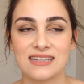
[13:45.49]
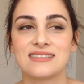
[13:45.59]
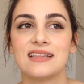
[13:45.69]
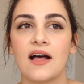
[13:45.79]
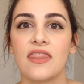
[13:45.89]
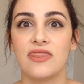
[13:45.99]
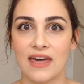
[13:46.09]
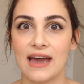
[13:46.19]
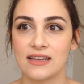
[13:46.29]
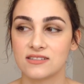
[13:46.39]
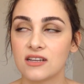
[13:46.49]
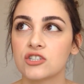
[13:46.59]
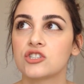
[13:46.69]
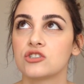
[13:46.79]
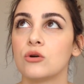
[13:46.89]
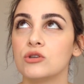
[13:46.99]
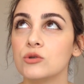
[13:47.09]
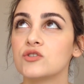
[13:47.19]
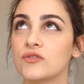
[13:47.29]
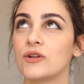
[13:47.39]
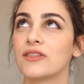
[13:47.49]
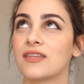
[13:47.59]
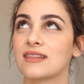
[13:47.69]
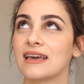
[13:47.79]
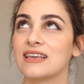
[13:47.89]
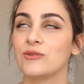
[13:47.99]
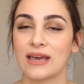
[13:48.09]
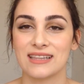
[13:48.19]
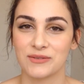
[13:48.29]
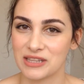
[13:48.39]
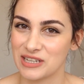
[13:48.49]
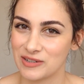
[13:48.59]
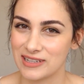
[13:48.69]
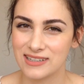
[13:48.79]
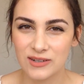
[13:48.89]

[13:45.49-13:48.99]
it's not so useful that you can't live without it.